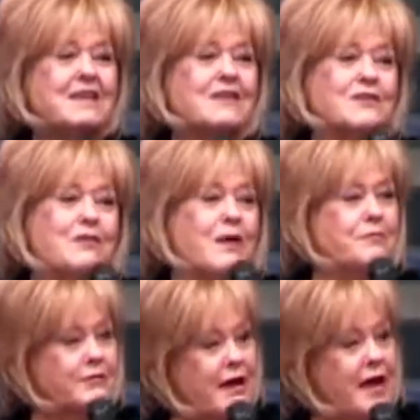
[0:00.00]
So I'm
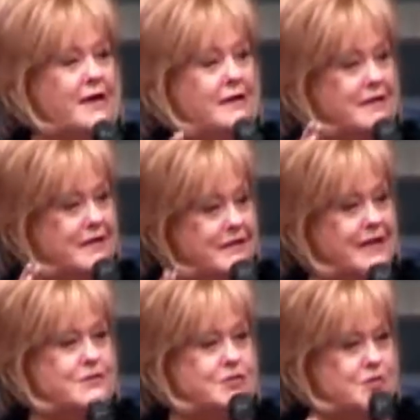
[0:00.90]
trying to
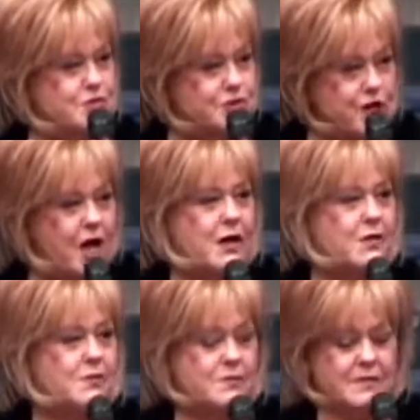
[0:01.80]
let you
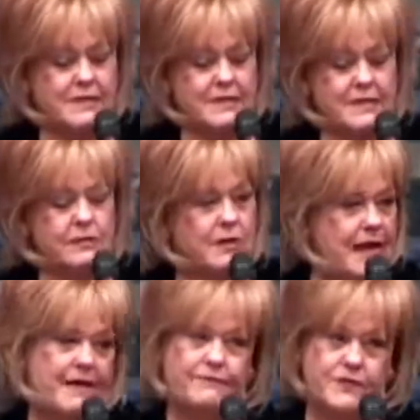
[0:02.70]
know
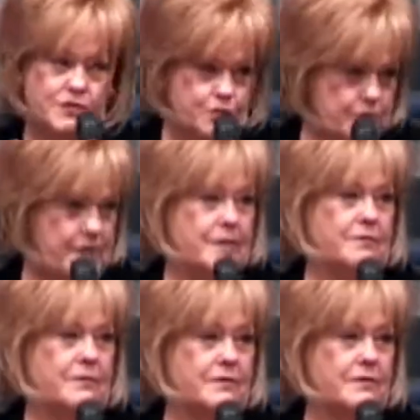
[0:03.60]
life is
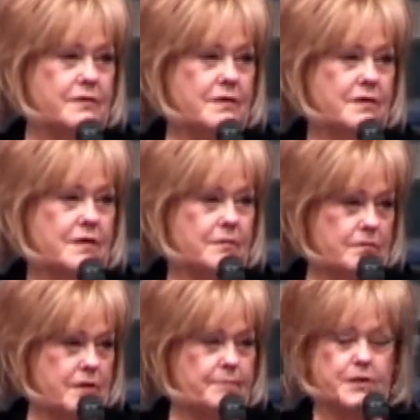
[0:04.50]
real.
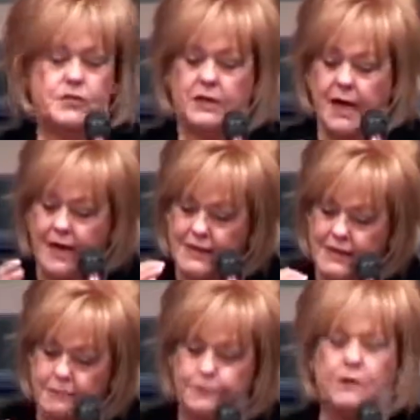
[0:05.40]
But you got to
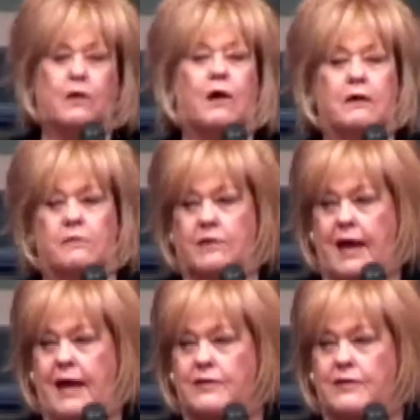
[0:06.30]
keep your heart right,